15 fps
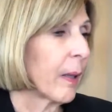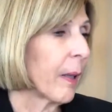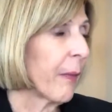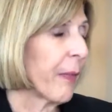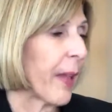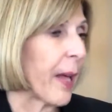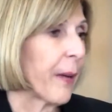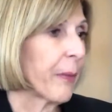
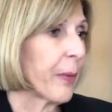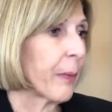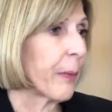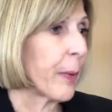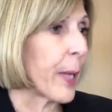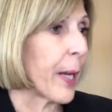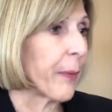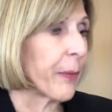if
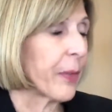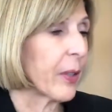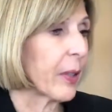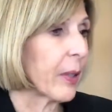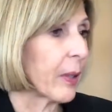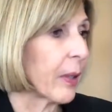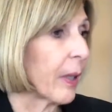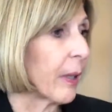
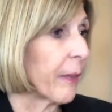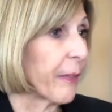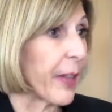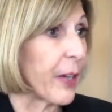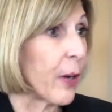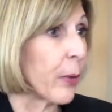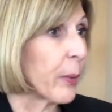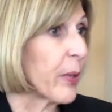
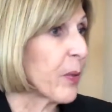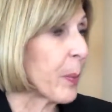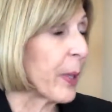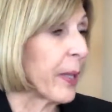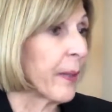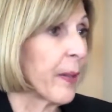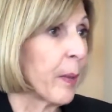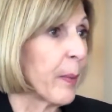they don't respond,